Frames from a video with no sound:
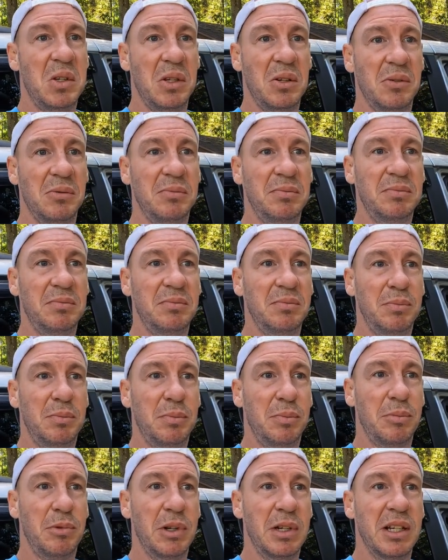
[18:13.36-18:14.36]
you know,
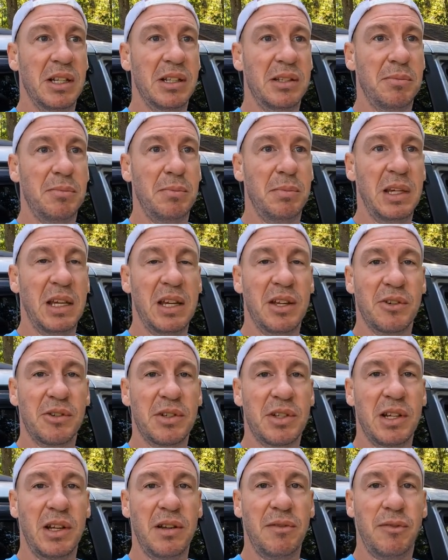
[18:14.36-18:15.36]
bring this beginner
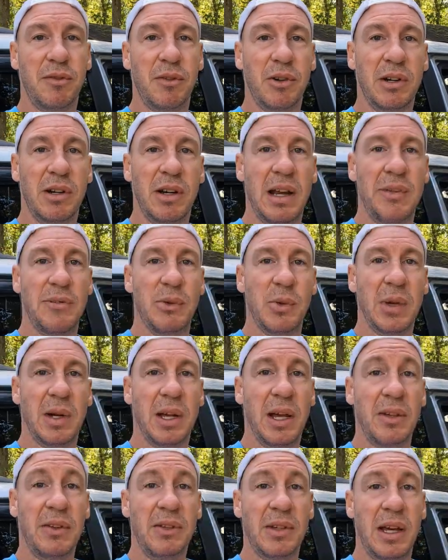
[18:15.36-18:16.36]
stuff for
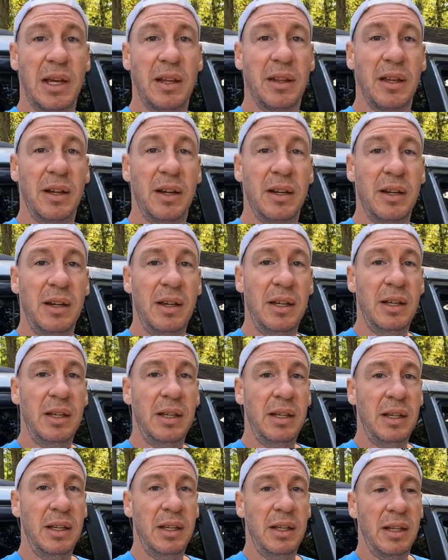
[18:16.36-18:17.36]
everyone else out there.
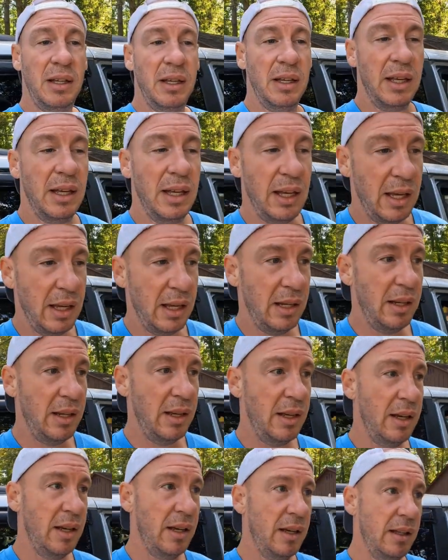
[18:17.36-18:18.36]
And
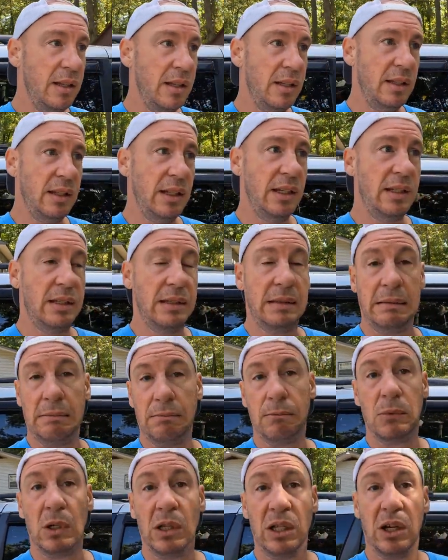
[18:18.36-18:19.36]
uh, that's
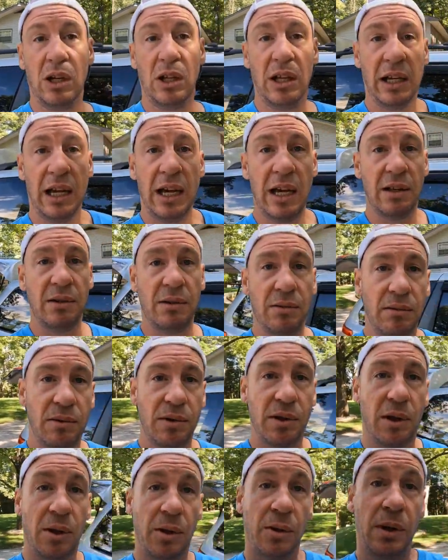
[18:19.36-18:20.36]
really all I got.
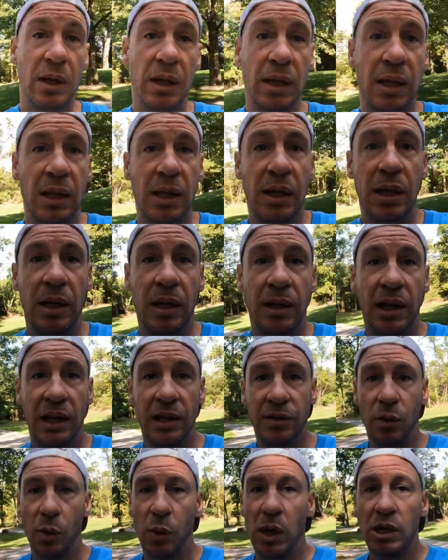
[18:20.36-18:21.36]
So
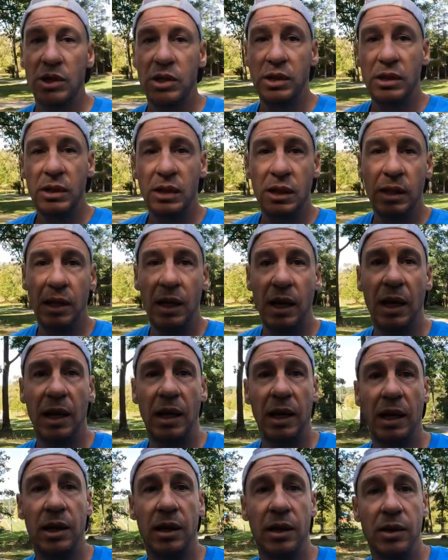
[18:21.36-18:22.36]
thanks for watching
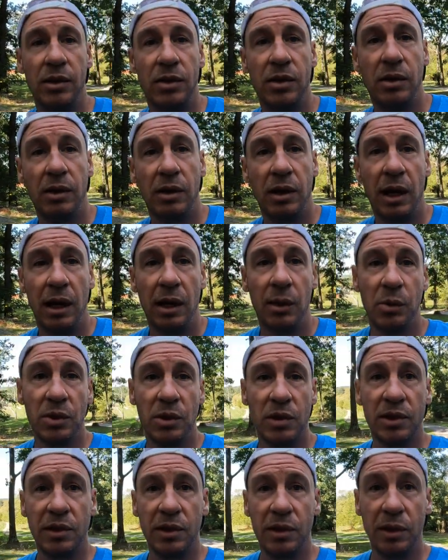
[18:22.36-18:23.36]
and I
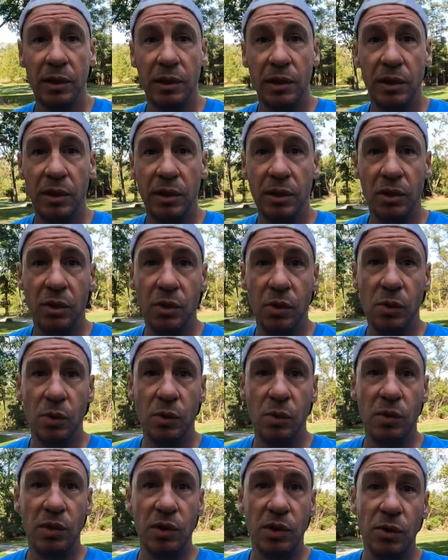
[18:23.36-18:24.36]
will see
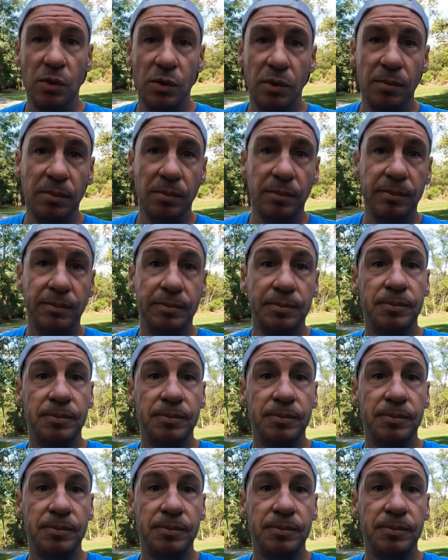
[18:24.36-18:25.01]
you soon.